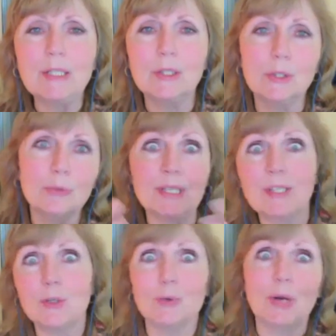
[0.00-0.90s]
to do this
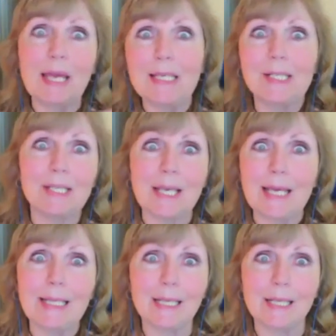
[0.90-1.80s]
strange
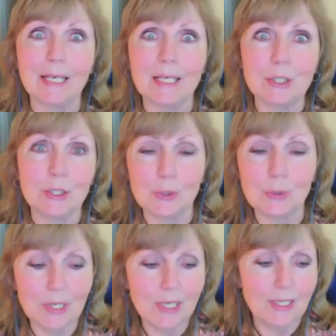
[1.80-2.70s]
thing that i do